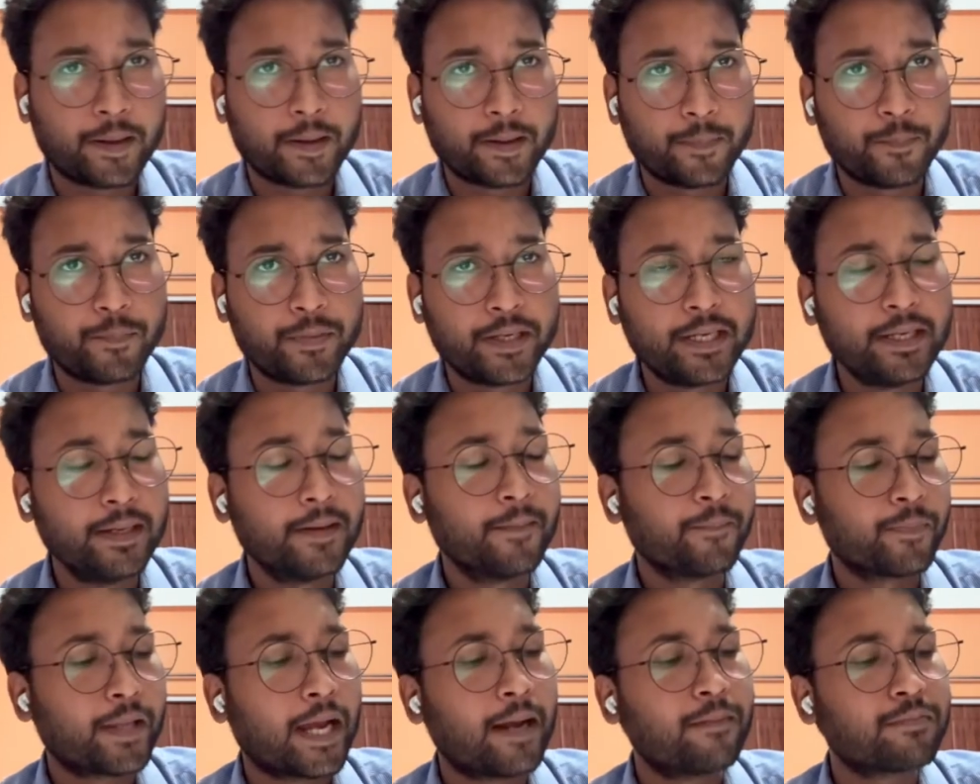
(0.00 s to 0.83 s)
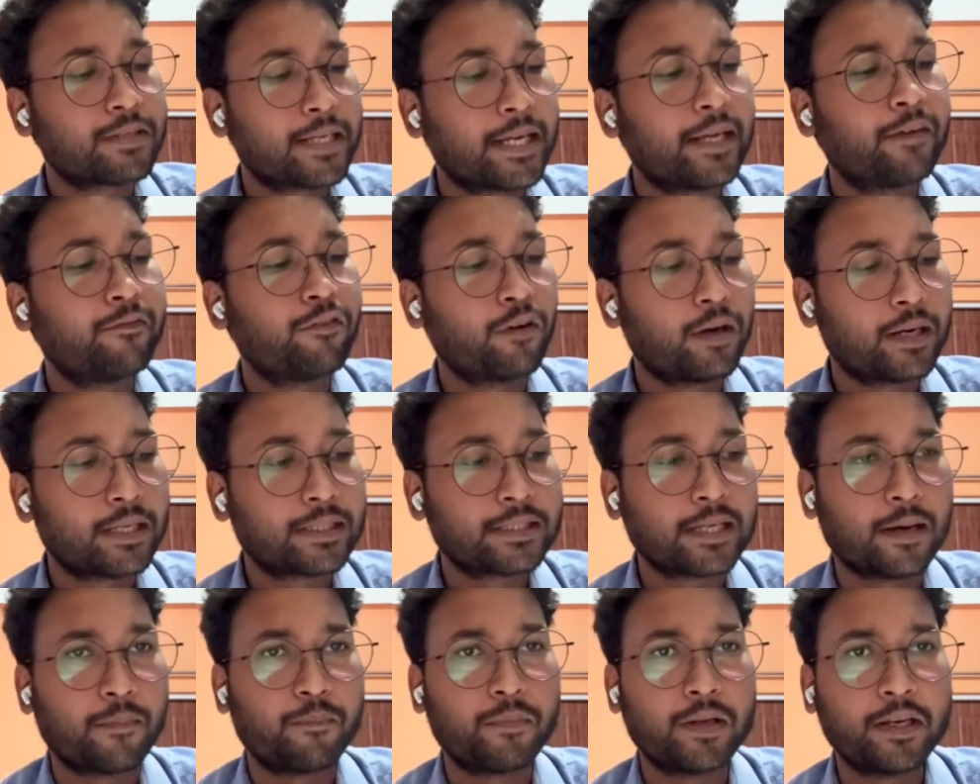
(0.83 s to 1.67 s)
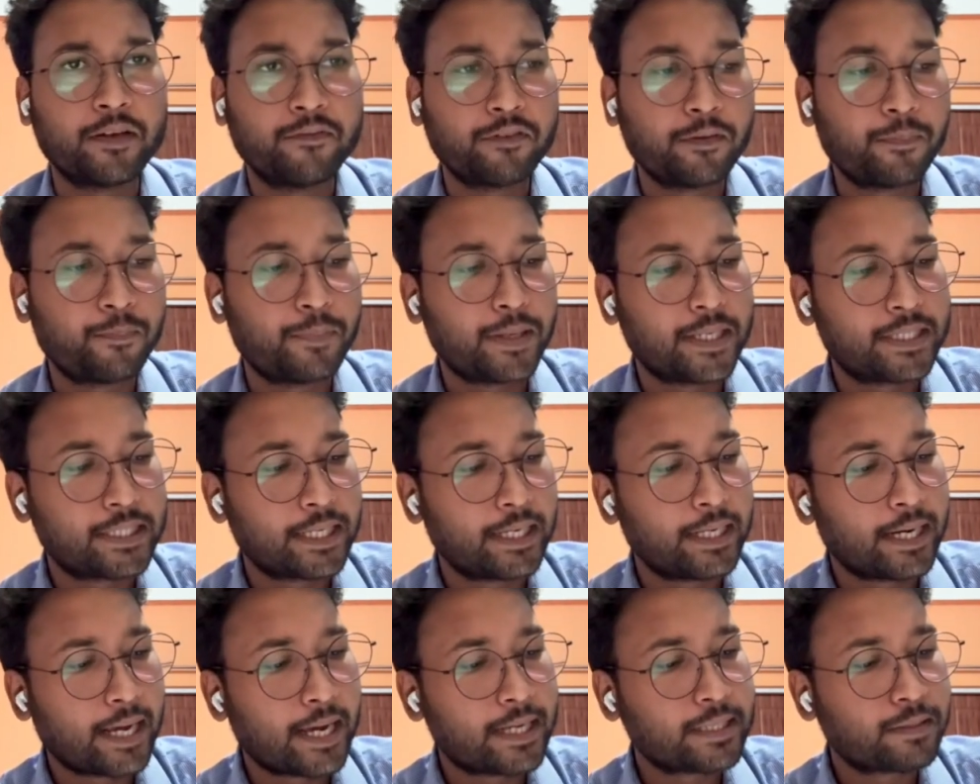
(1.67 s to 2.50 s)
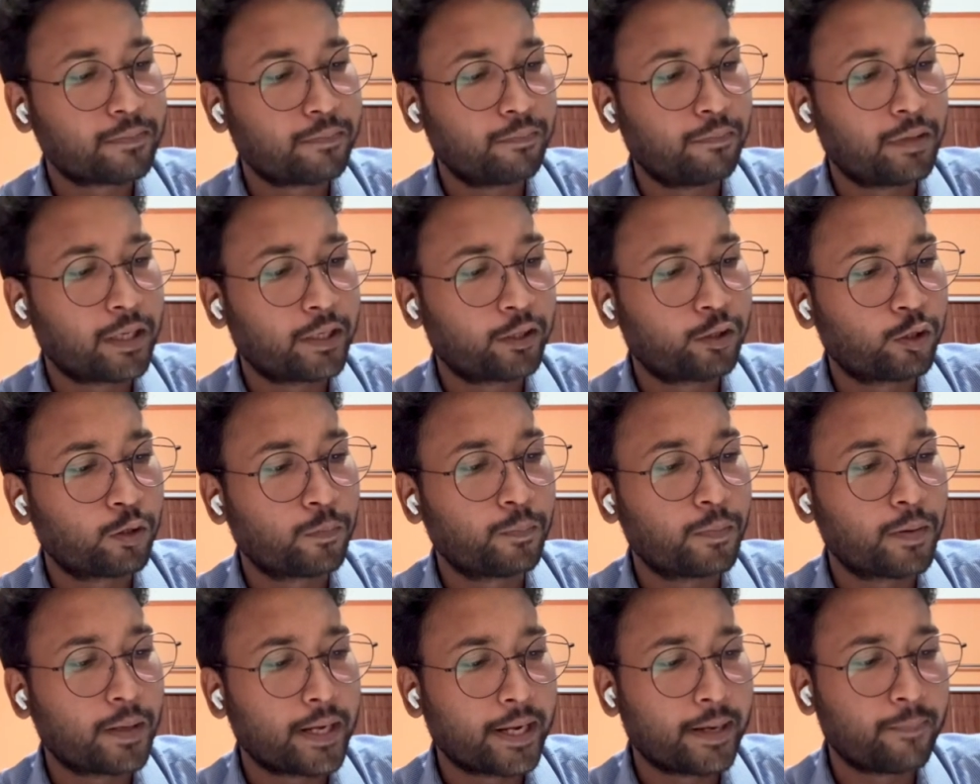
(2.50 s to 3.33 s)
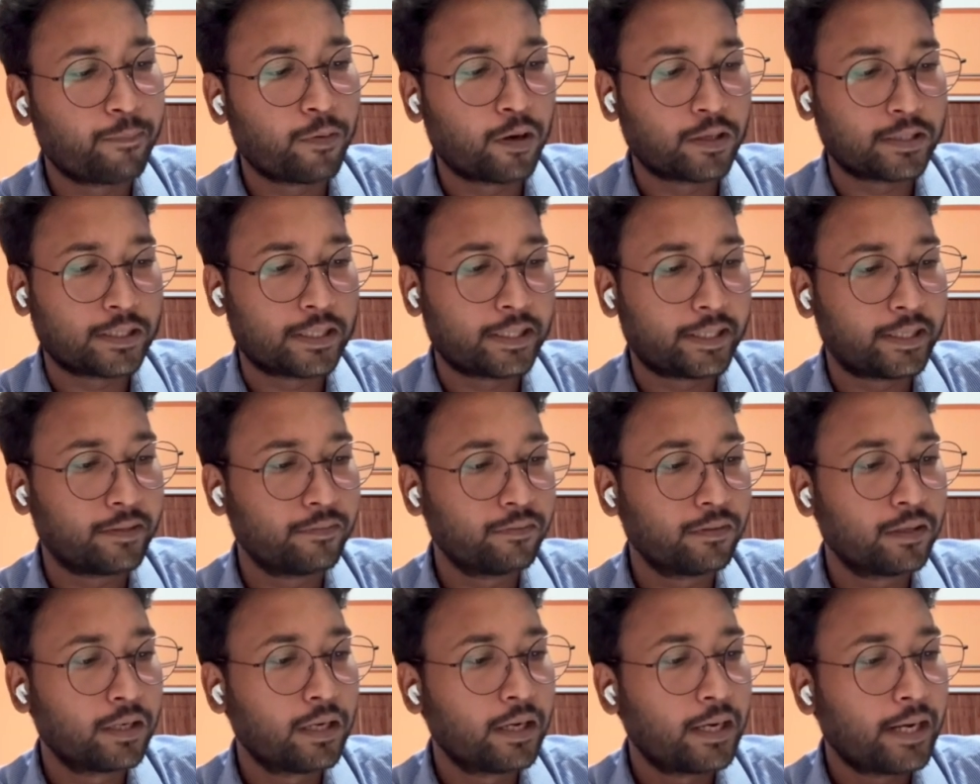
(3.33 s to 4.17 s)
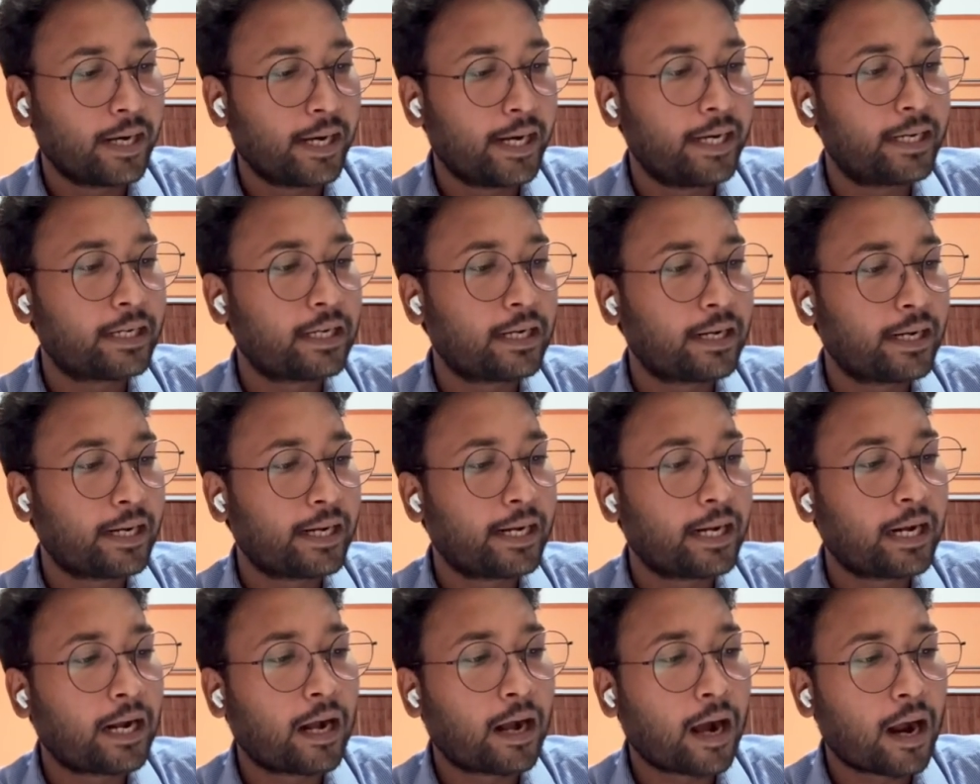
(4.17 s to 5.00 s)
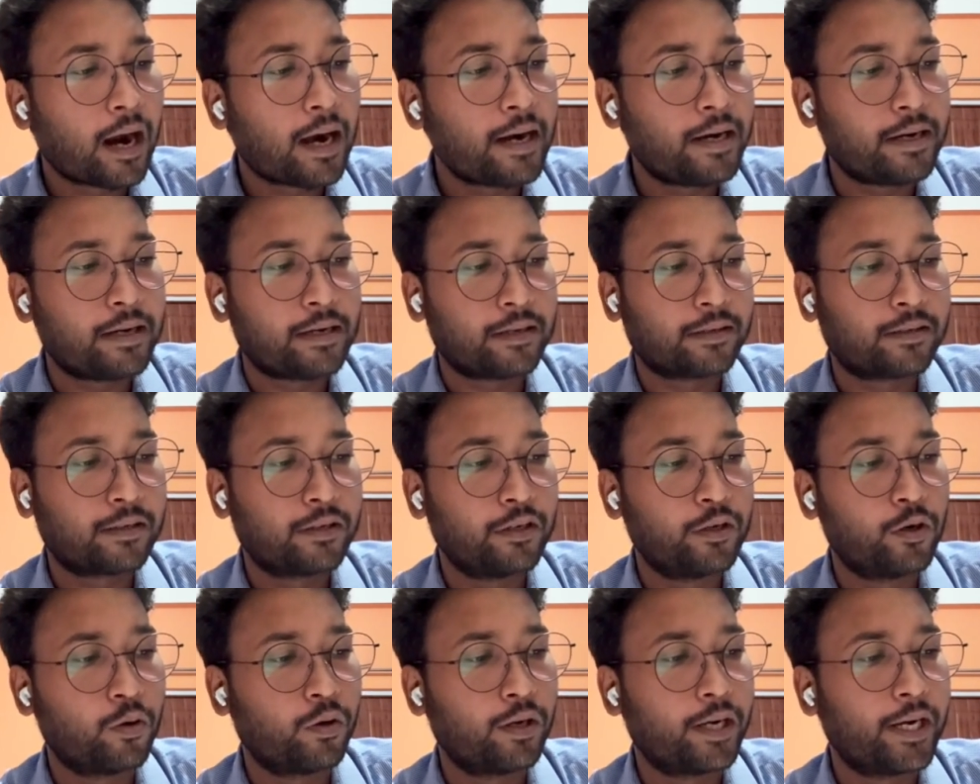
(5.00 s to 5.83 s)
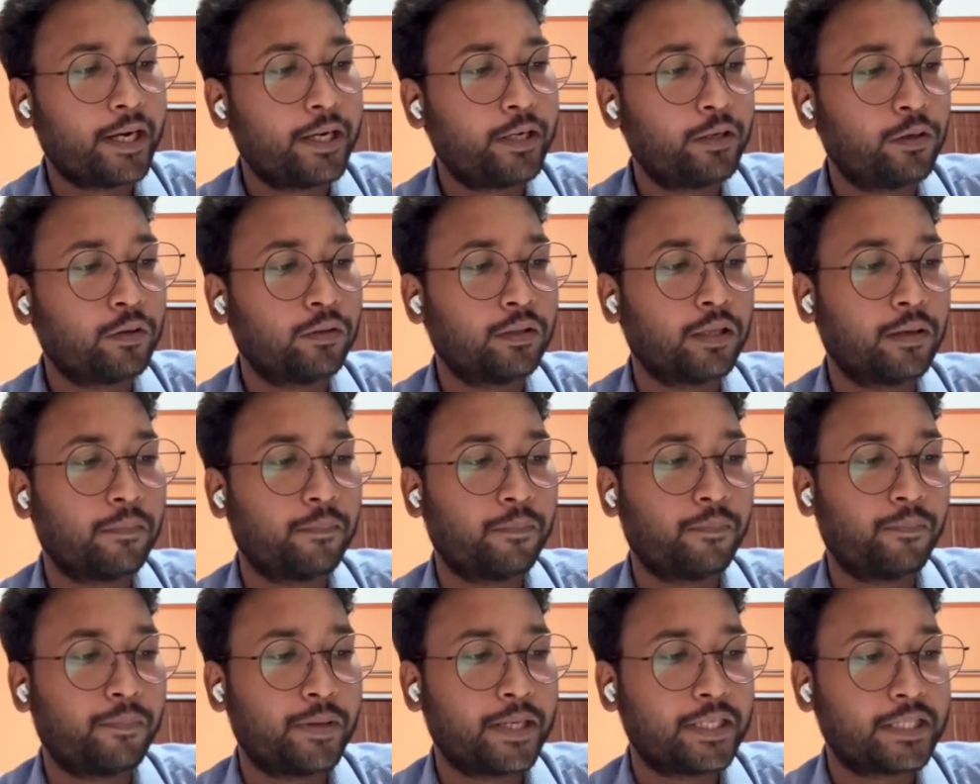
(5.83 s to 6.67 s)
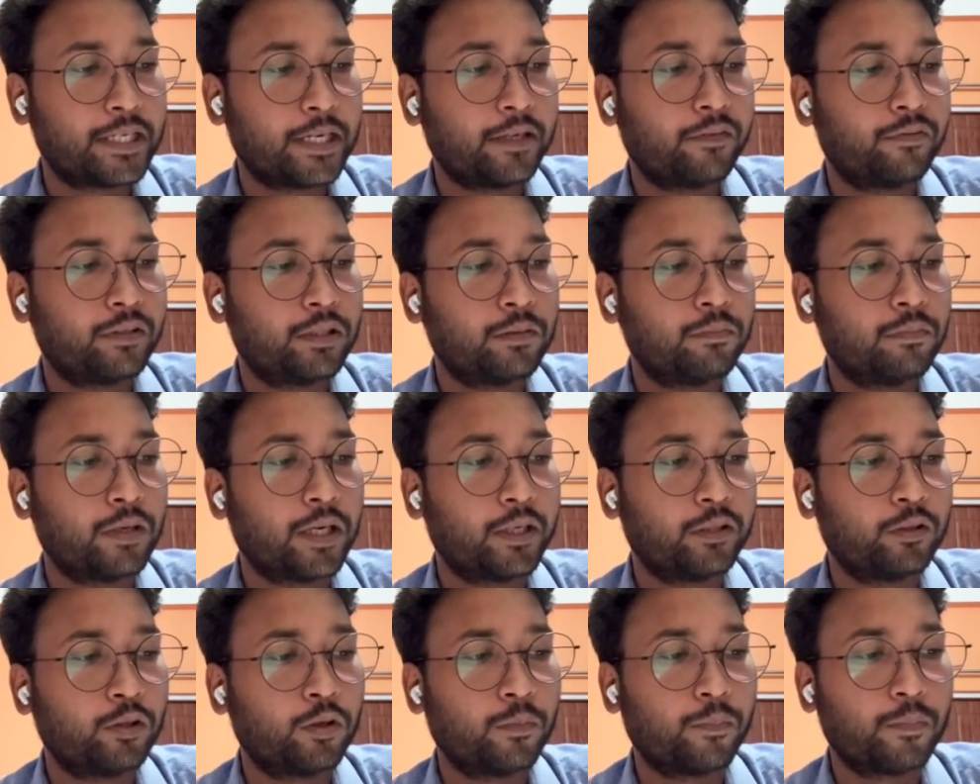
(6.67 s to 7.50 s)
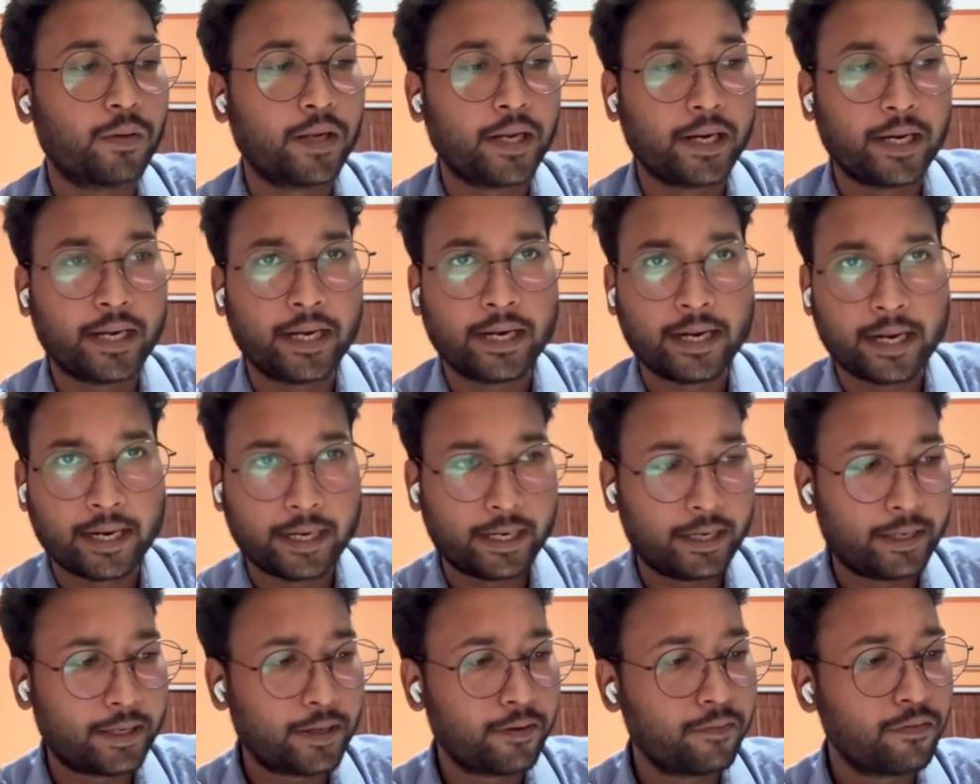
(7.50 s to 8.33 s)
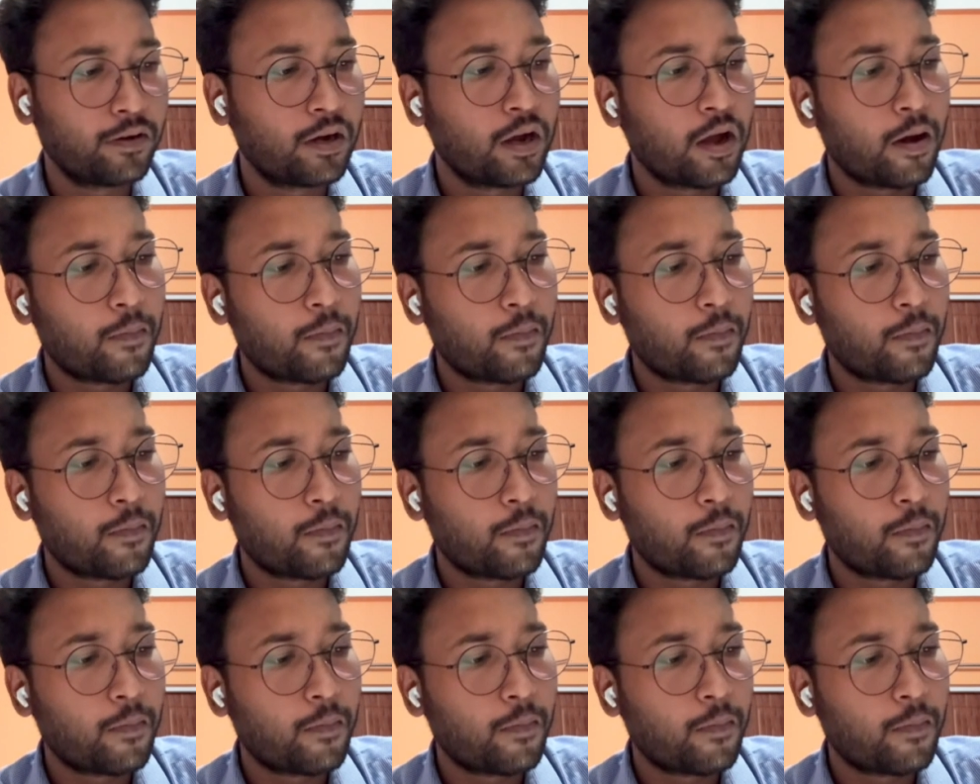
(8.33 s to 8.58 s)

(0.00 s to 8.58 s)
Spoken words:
B. I'm saying, for example, if a patient has blood group A positive, it can't donate to the patient with blood group A negative.